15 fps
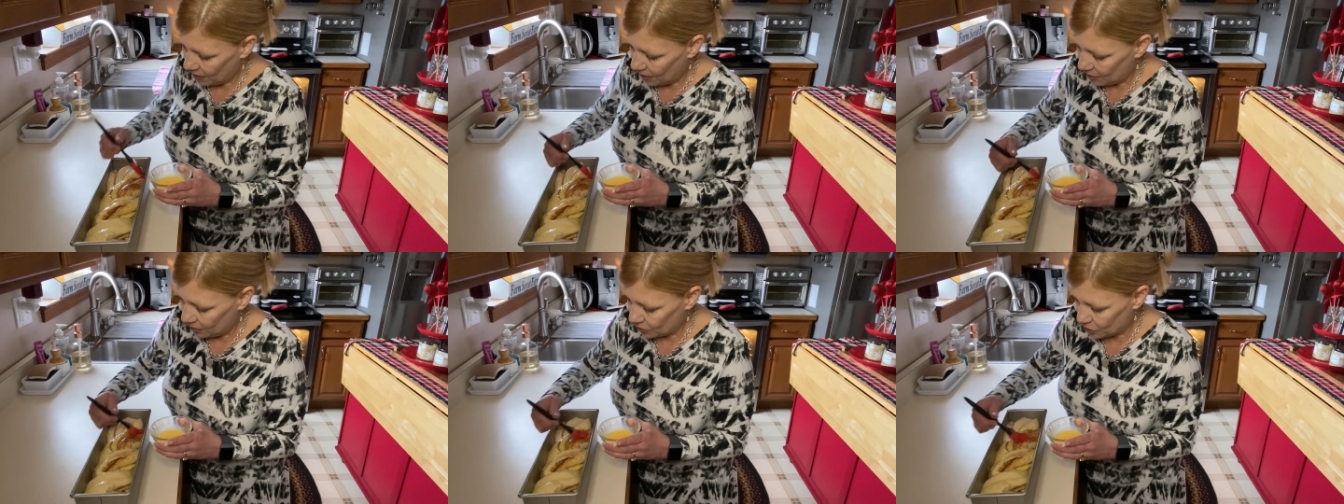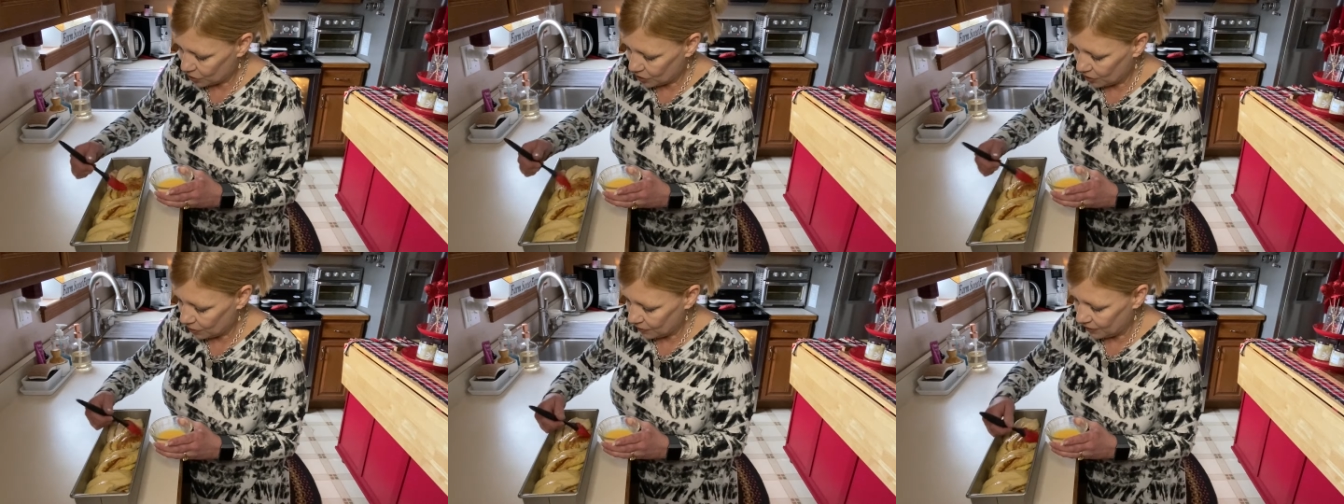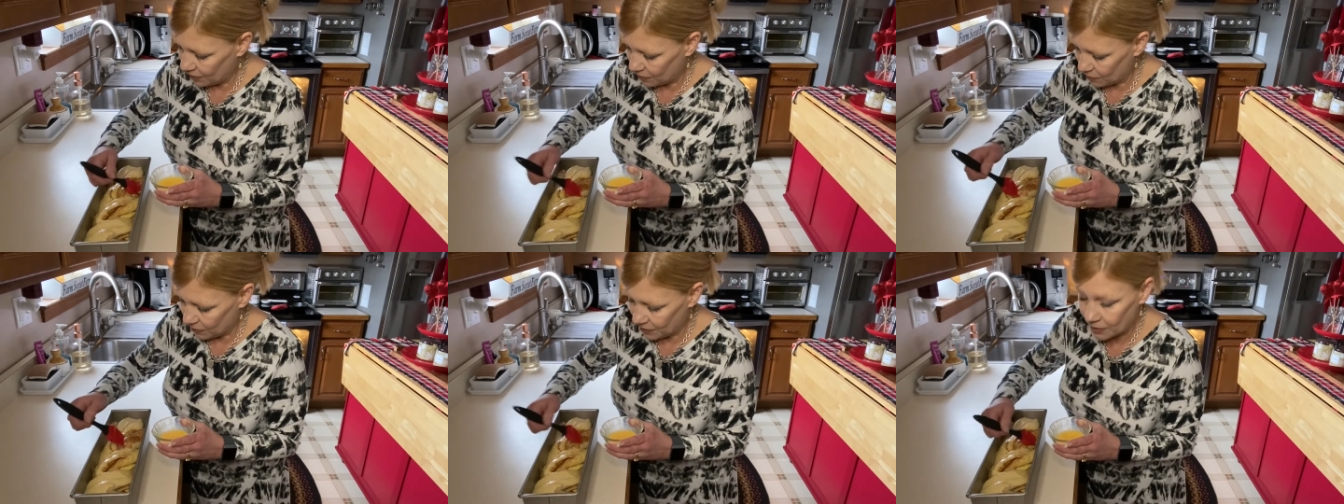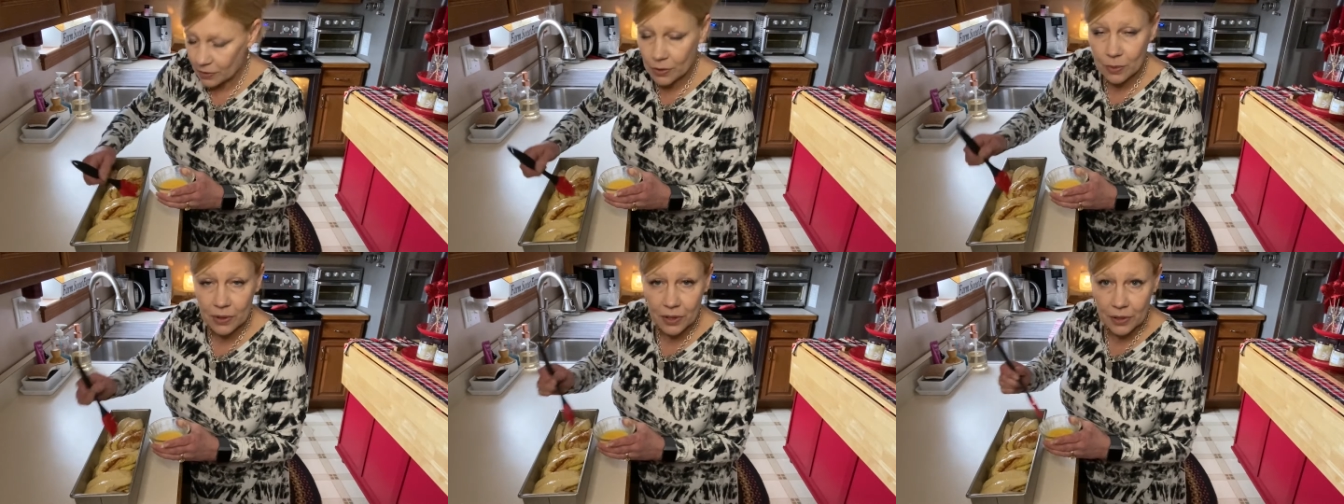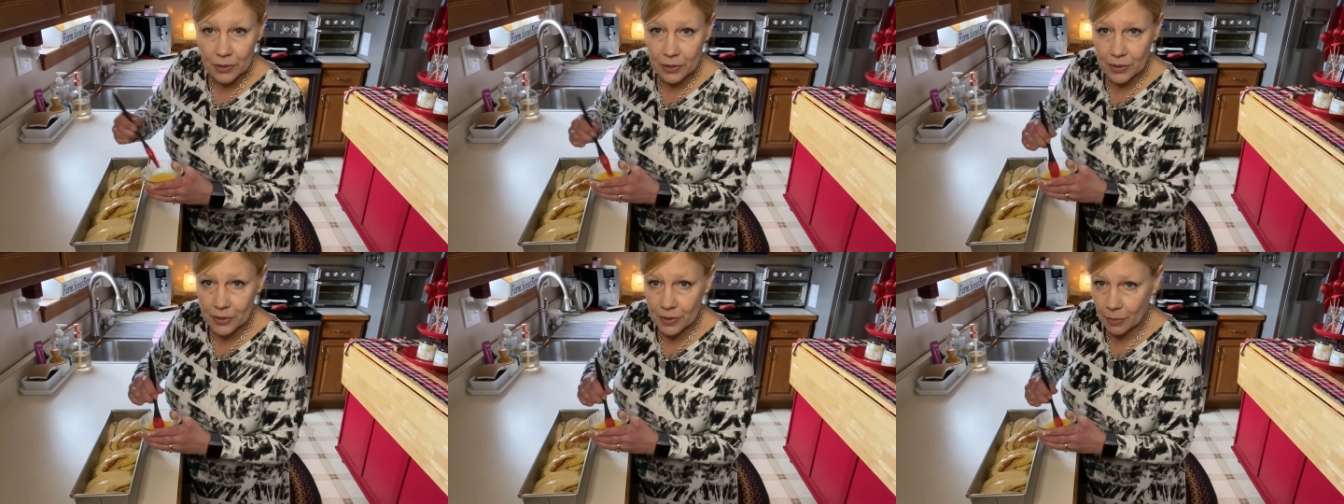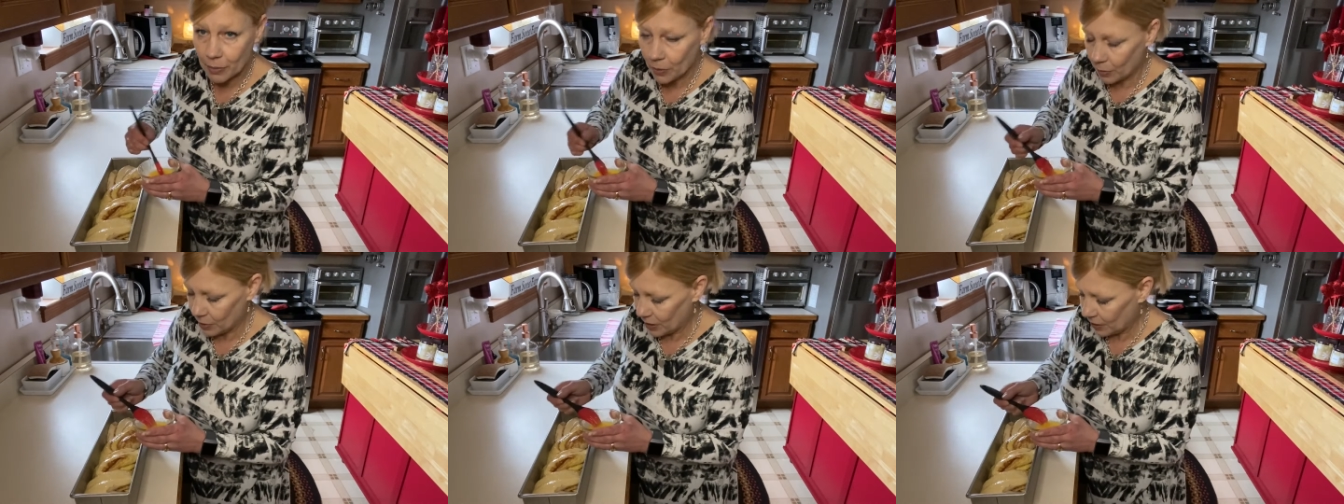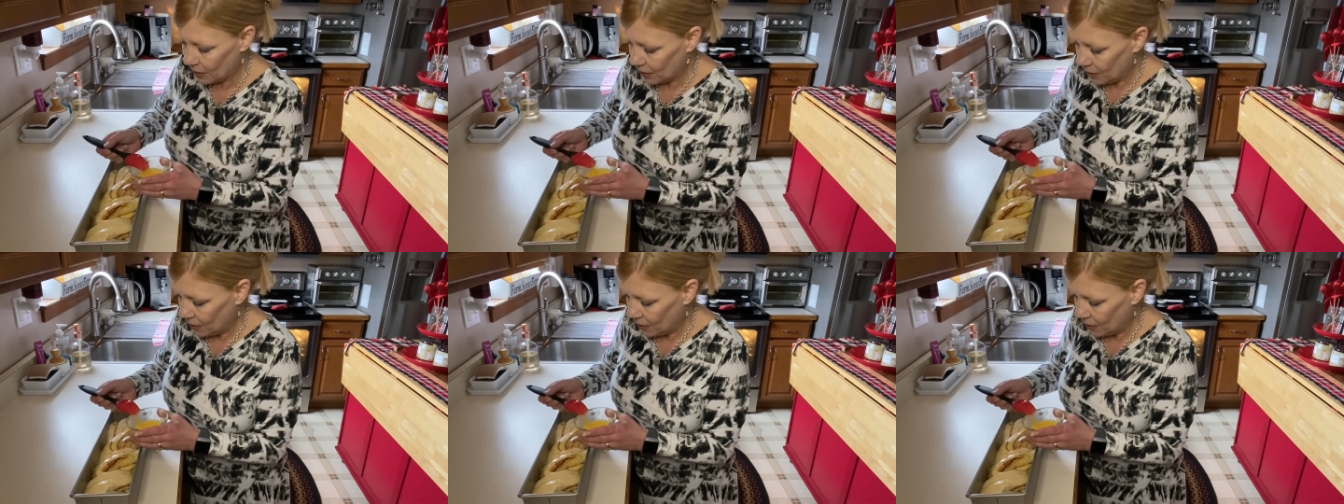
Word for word: and I'll share the ingredients with you in just a moment.